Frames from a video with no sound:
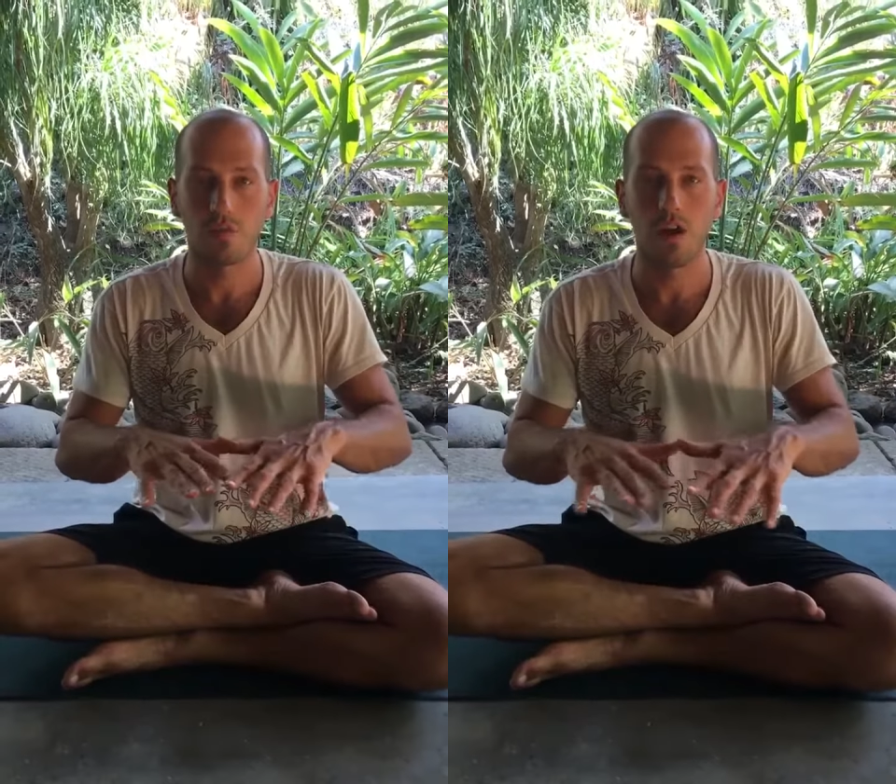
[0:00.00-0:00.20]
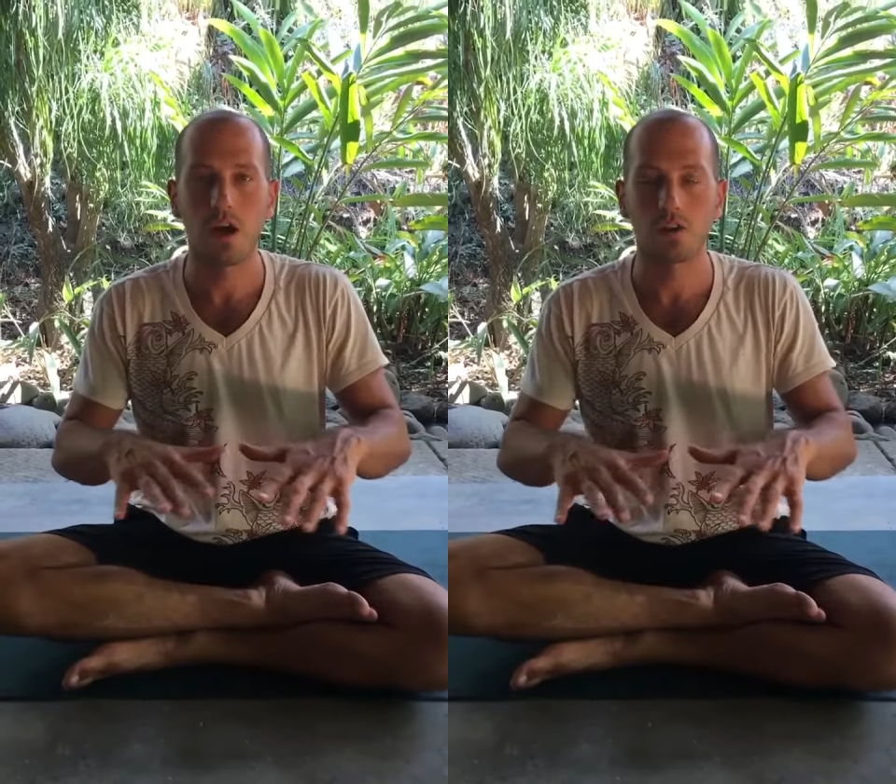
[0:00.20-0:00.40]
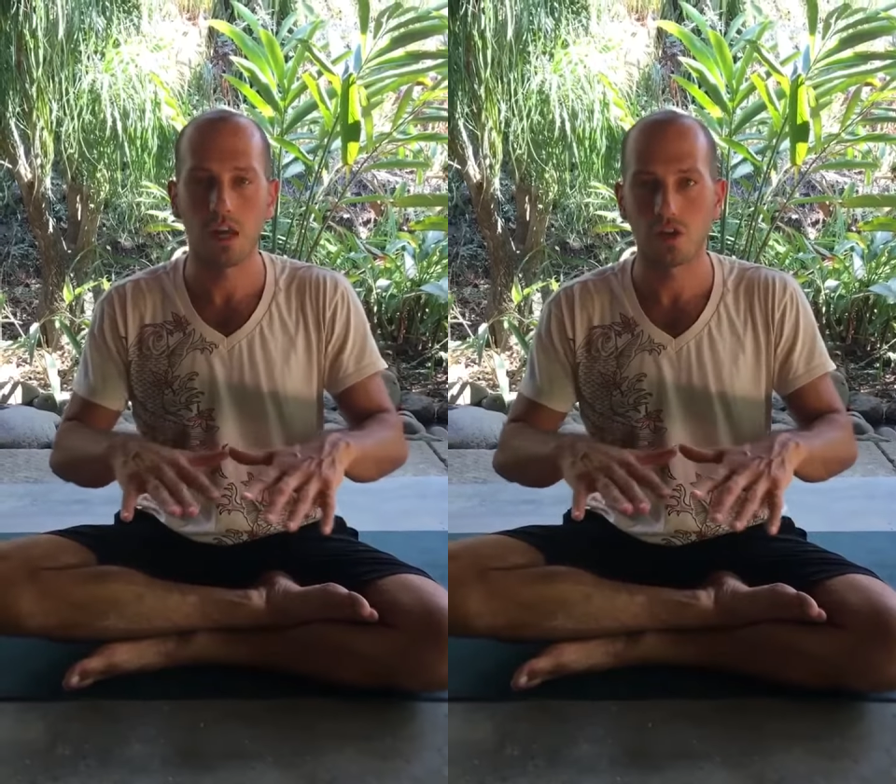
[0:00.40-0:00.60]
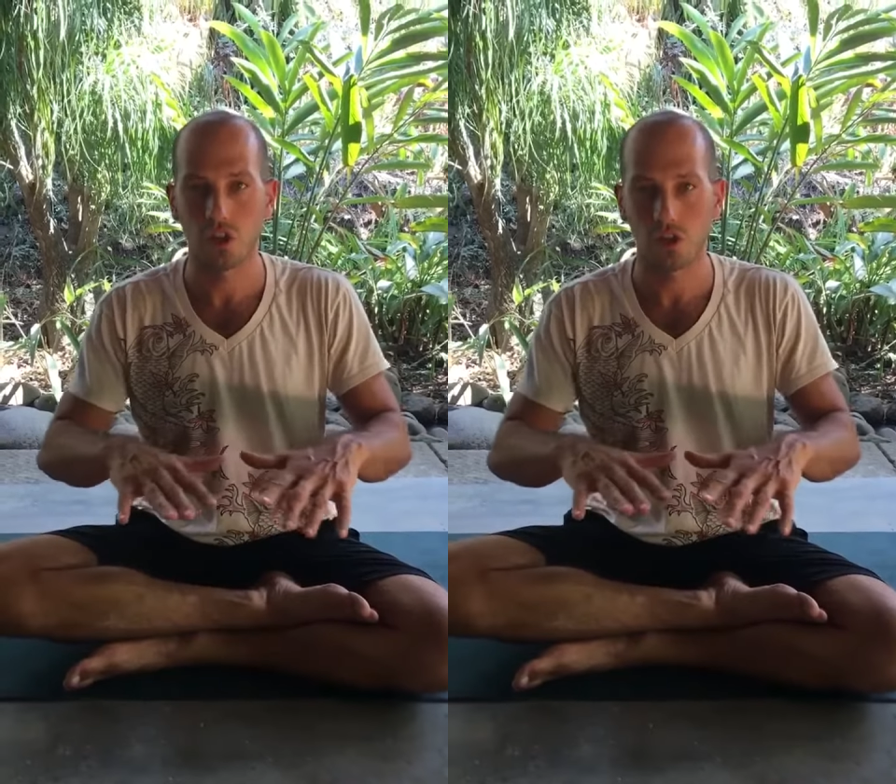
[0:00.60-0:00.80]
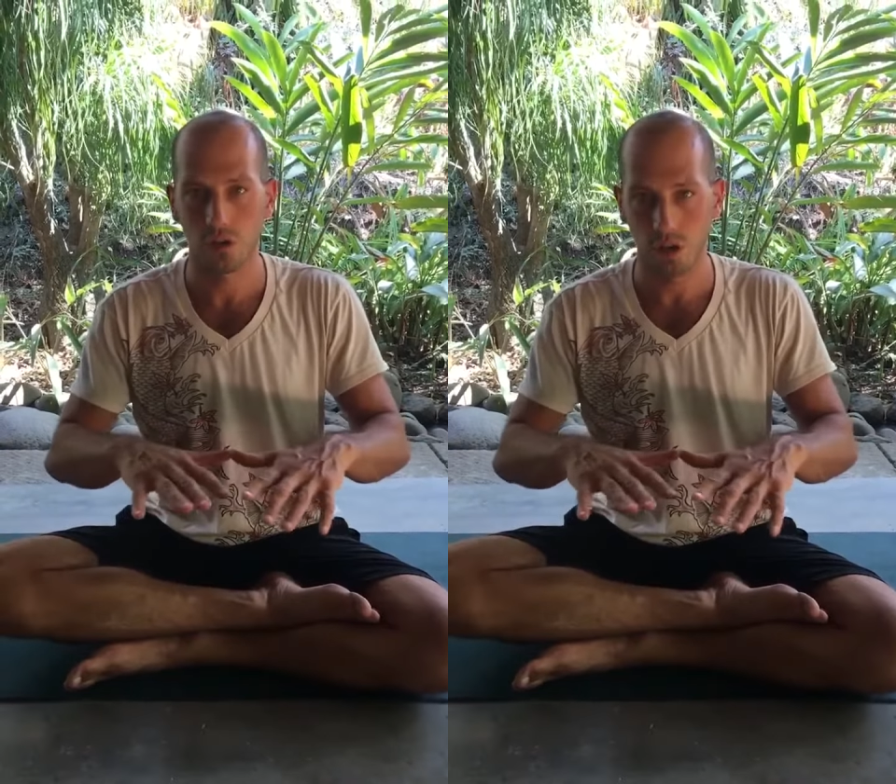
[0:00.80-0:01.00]

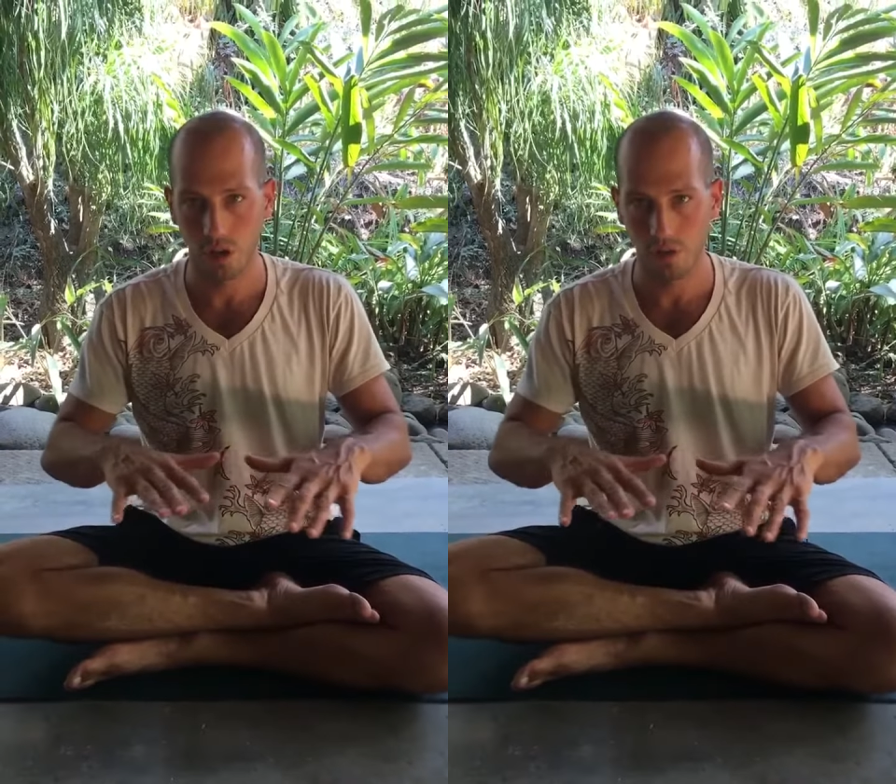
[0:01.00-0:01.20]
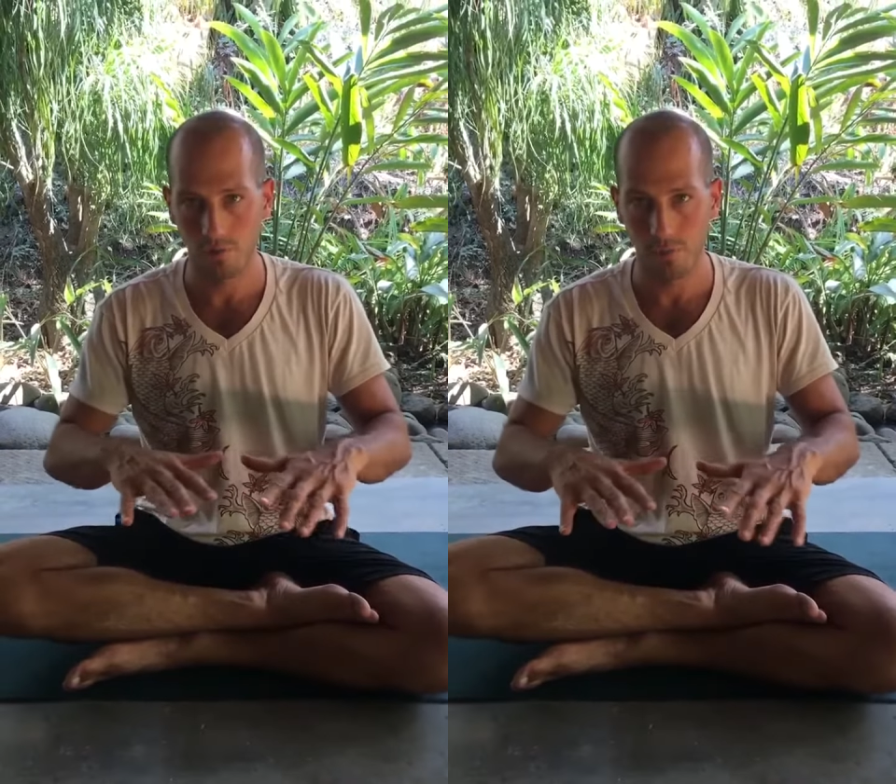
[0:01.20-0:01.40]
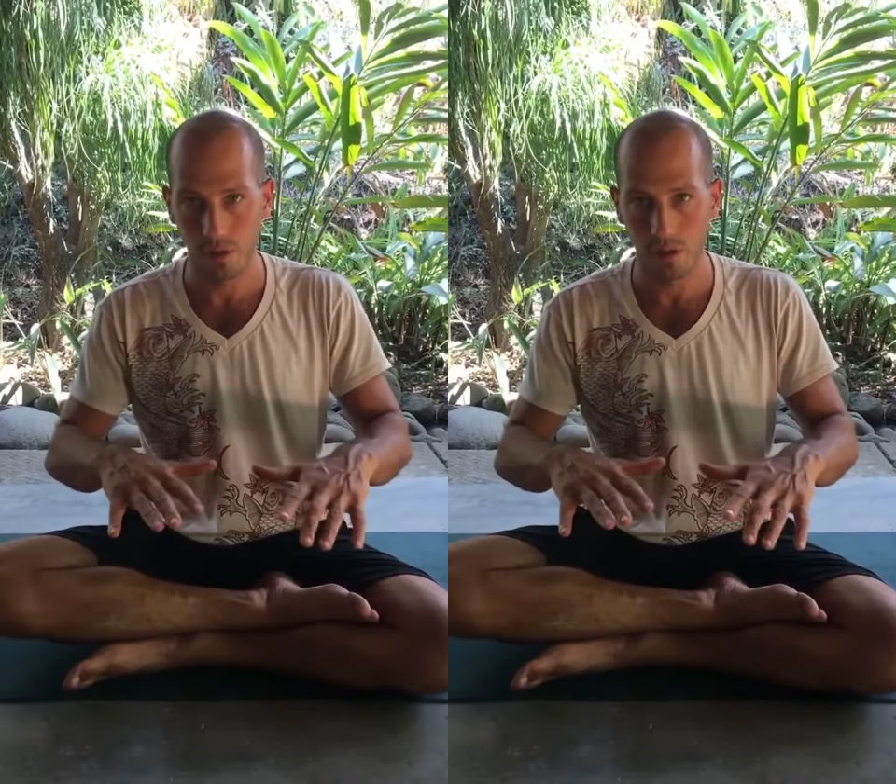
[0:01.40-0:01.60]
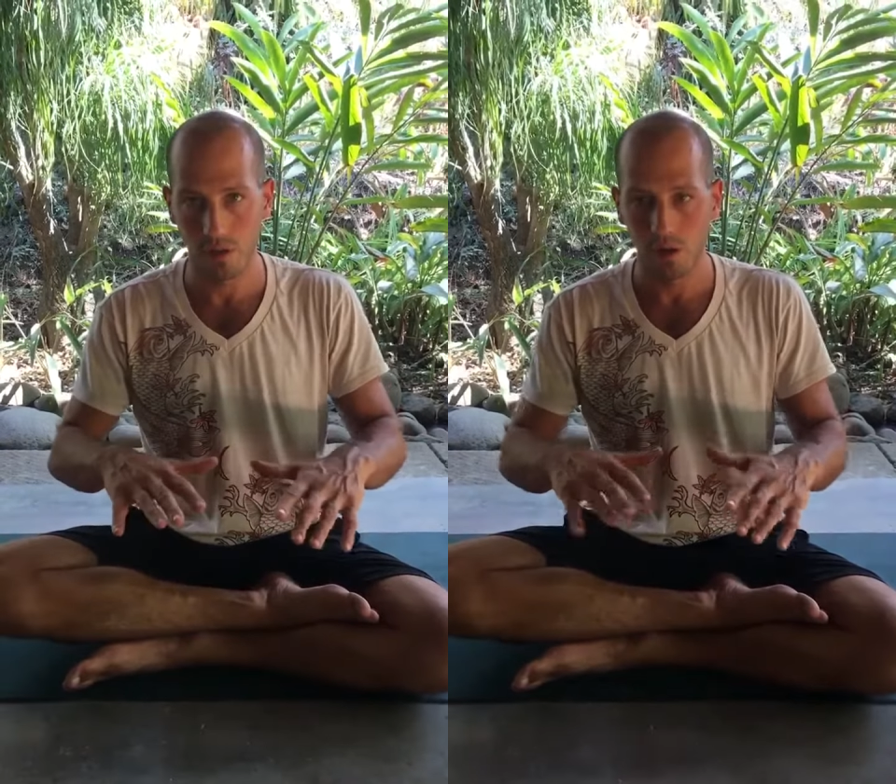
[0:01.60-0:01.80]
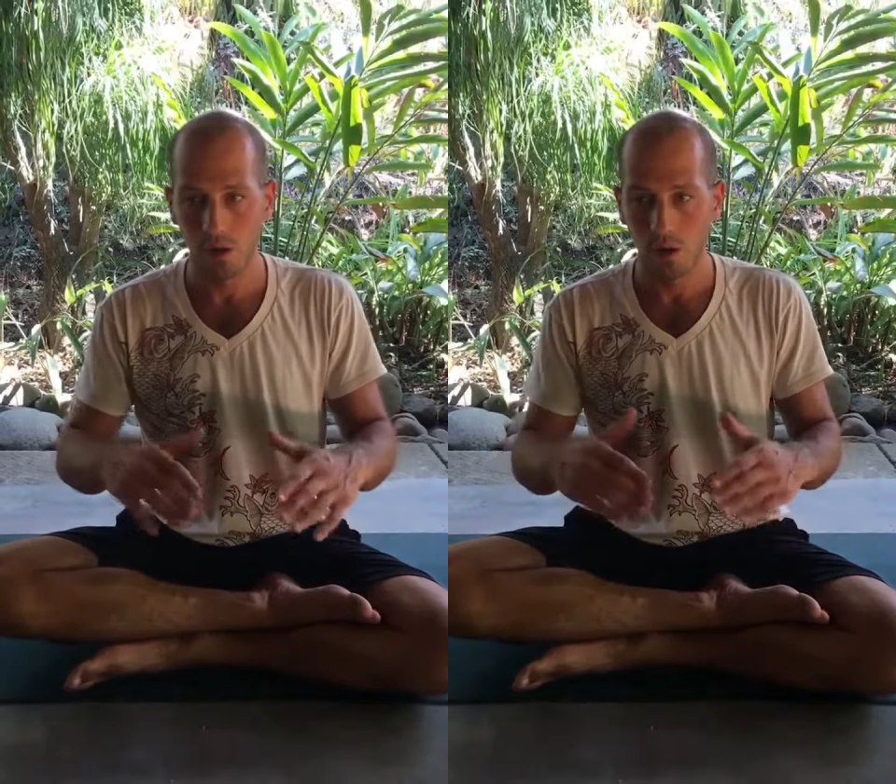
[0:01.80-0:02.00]
foundation of
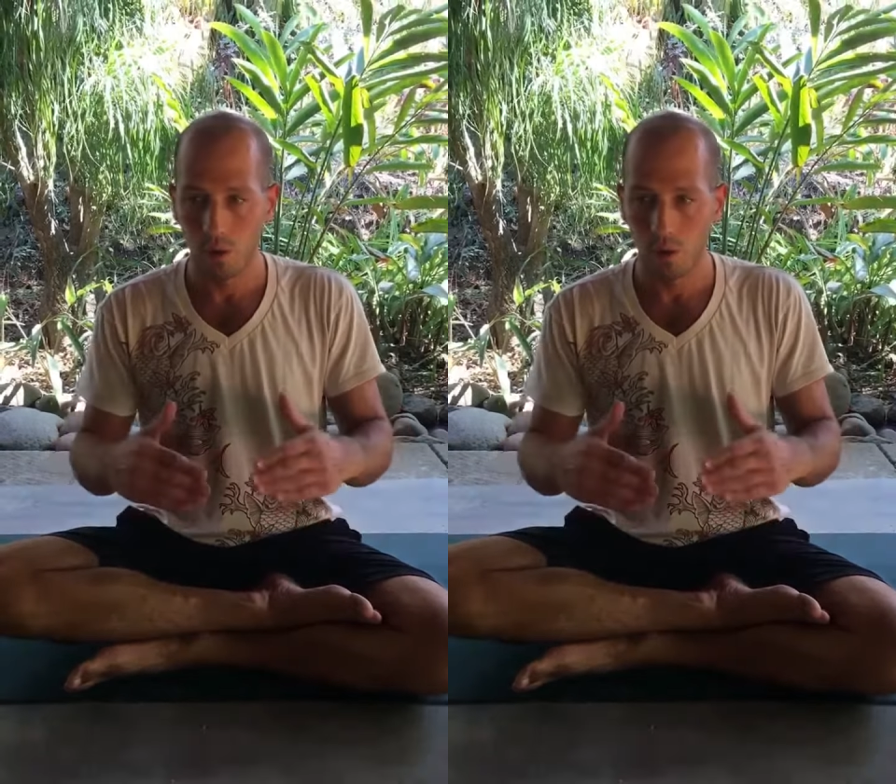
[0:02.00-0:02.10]
breathing.